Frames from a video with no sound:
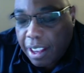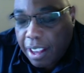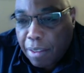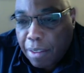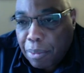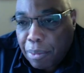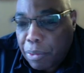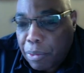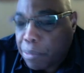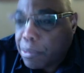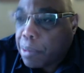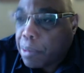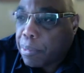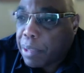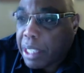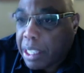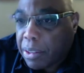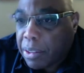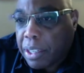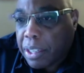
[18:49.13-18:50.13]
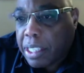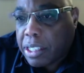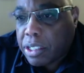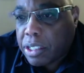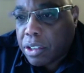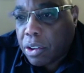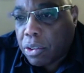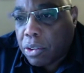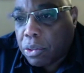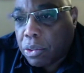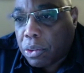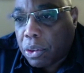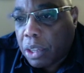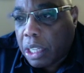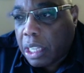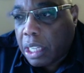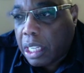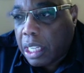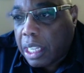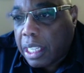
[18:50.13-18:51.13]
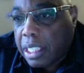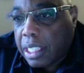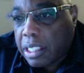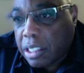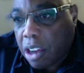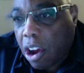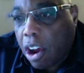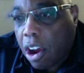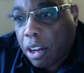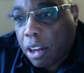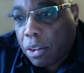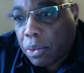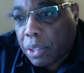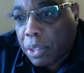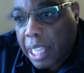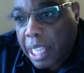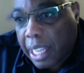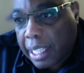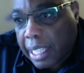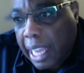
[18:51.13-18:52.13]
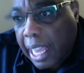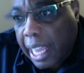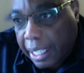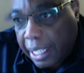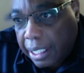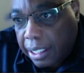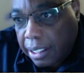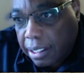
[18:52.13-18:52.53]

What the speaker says: But remember, there is no dark without light.